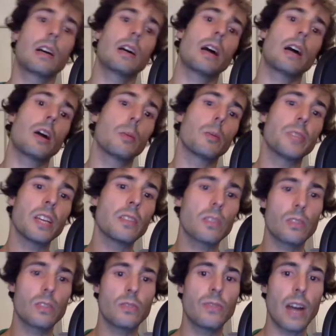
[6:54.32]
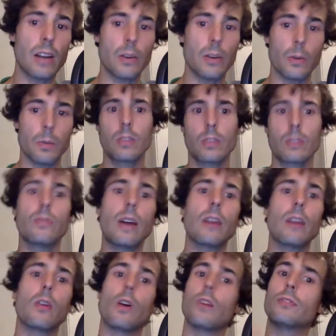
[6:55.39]
I obtain the value. The
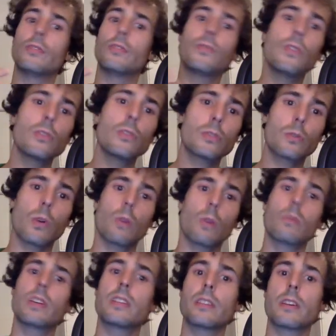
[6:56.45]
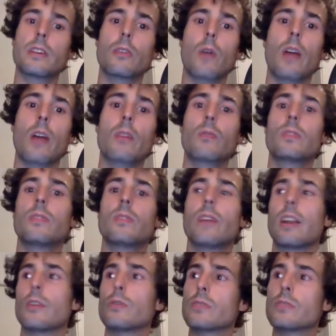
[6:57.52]
value of the first row is an array with the
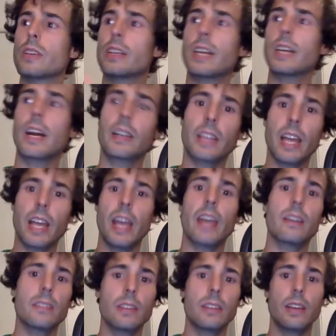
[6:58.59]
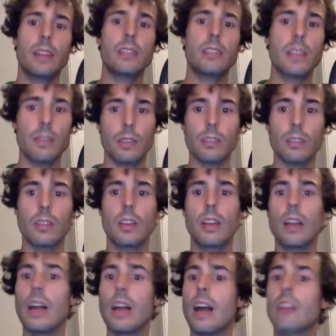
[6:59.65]
values 9, 8, and 7.
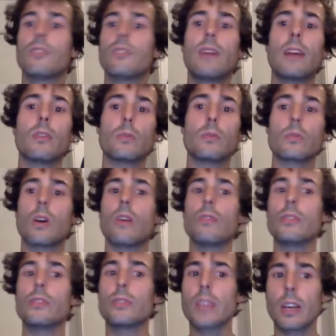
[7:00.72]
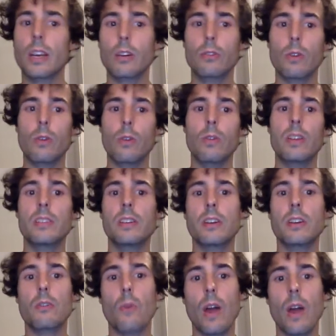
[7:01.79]
And the values of the second row is an
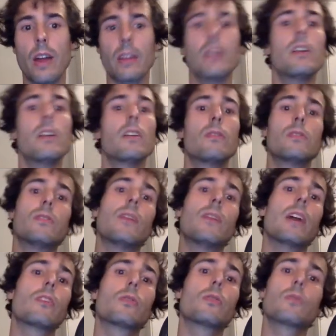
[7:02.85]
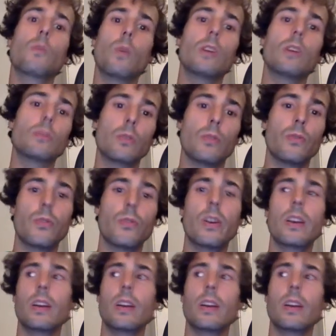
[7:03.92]
array with the values 1, 2, 3,